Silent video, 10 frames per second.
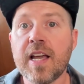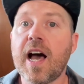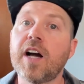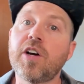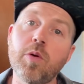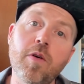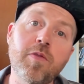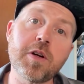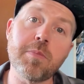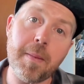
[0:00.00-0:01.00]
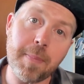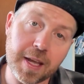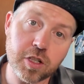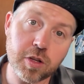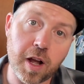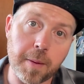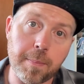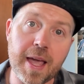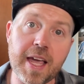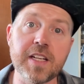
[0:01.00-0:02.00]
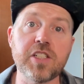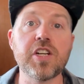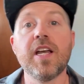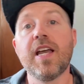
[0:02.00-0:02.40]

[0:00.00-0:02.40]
uh, go over to my Patreon page